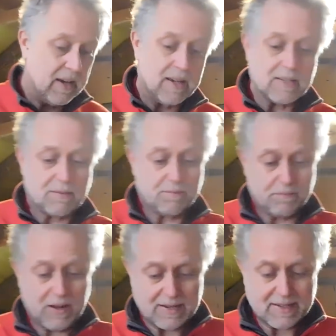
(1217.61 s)
It is a
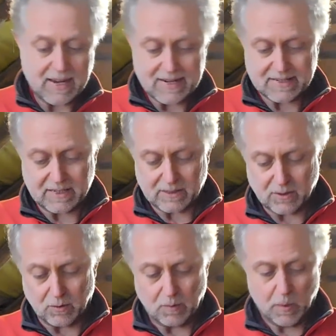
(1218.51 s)
fantastic
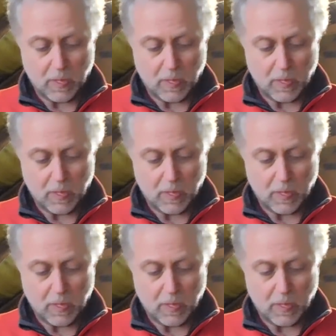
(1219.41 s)
tool.